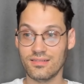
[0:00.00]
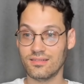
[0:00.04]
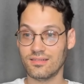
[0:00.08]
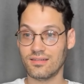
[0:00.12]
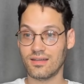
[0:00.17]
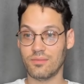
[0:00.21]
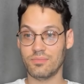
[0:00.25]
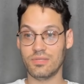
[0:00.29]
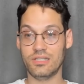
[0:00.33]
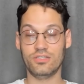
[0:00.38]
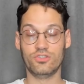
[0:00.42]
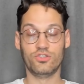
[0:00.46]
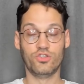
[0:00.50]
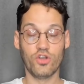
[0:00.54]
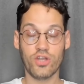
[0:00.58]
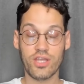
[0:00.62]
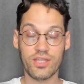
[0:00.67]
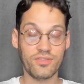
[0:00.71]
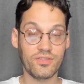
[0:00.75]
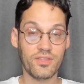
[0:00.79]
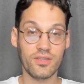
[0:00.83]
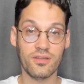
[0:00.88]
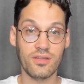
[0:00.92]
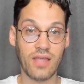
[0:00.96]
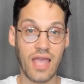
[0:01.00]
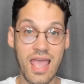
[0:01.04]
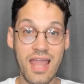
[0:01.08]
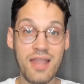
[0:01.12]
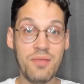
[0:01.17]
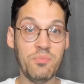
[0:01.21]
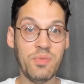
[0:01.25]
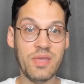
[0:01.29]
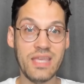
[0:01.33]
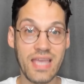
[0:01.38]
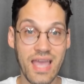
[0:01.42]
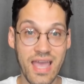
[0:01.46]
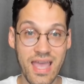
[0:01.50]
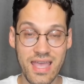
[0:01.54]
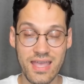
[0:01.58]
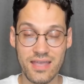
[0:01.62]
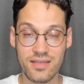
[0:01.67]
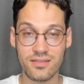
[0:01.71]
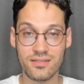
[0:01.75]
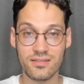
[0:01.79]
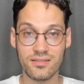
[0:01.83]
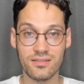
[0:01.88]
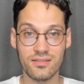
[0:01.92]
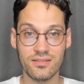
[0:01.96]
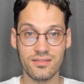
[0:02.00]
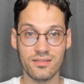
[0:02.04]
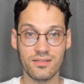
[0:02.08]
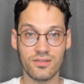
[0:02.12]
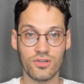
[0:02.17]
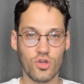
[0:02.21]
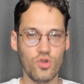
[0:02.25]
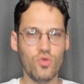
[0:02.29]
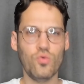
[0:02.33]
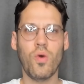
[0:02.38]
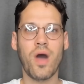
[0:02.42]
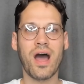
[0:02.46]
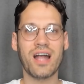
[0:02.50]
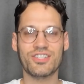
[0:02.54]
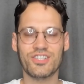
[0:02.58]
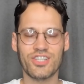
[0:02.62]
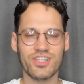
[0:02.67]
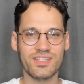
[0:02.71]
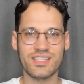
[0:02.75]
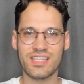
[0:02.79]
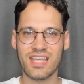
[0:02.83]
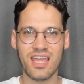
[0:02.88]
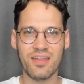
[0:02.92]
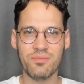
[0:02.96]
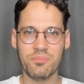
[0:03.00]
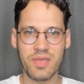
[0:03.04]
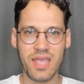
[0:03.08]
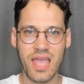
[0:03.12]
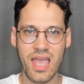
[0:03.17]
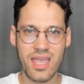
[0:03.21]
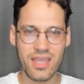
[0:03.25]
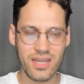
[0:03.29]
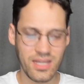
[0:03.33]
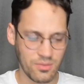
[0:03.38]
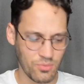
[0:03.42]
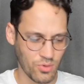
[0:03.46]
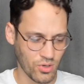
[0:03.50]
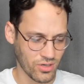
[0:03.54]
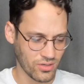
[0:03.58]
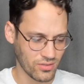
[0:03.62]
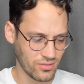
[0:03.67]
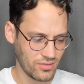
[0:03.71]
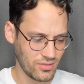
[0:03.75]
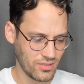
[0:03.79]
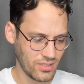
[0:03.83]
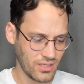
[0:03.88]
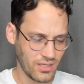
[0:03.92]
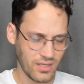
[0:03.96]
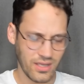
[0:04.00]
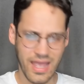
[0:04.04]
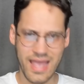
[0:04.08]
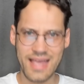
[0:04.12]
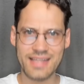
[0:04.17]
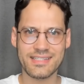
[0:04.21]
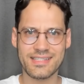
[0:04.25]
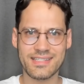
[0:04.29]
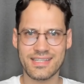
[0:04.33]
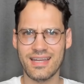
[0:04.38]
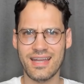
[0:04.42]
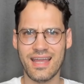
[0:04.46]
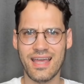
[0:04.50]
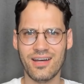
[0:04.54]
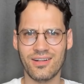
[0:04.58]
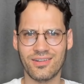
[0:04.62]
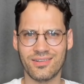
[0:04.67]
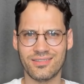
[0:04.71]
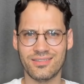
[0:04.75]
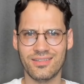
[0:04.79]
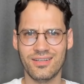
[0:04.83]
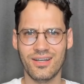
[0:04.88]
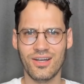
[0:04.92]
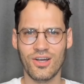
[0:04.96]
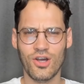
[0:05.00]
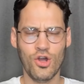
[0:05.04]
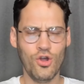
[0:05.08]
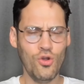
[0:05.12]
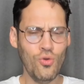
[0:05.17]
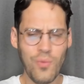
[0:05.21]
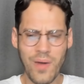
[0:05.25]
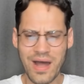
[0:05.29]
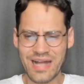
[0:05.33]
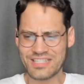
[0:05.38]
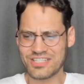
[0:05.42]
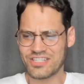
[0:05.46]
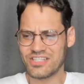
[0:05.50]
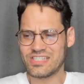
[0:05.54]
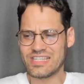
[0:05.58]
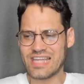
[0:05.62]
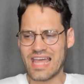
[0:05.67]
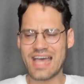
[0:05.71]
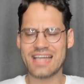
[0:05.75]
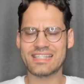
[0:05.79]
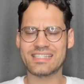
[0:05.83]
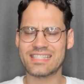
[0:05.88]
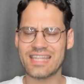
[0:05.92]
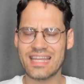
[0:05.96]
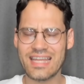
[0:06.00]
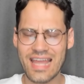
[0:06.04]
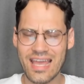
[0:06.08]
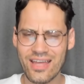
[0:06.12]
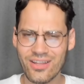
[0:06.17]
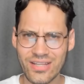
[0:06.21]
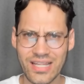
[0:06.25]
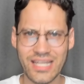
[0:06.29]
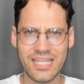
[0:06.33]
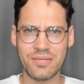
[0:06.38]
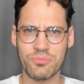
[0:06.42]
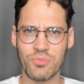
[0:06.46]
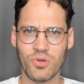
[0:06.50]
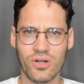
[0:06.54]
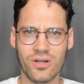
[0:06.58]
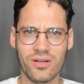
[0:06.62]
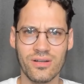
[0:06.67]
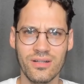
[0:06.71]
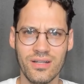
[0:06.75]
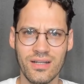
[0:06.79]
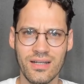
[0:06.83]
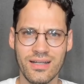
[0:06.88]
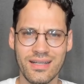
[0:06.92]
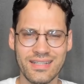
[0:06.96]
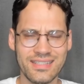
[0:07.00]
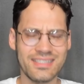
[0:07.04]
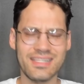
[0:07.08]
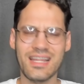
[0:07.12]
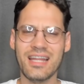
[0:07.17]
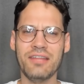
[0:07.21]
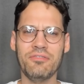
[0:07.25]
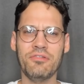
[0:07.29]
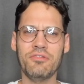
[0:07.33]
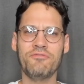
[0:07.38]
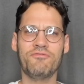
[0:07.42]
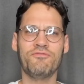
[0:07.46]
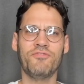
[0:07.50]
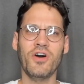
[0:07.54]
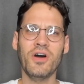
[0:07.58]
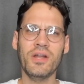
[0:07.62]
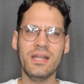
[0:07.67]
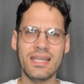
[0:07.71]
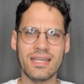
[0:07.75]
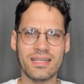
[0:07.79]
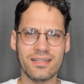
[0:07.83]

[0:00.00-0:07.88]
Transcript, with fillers: I mean, look at the NBA. Who watches the NBA anymore? SNL. Who watches SNL anymore? It's not even funny.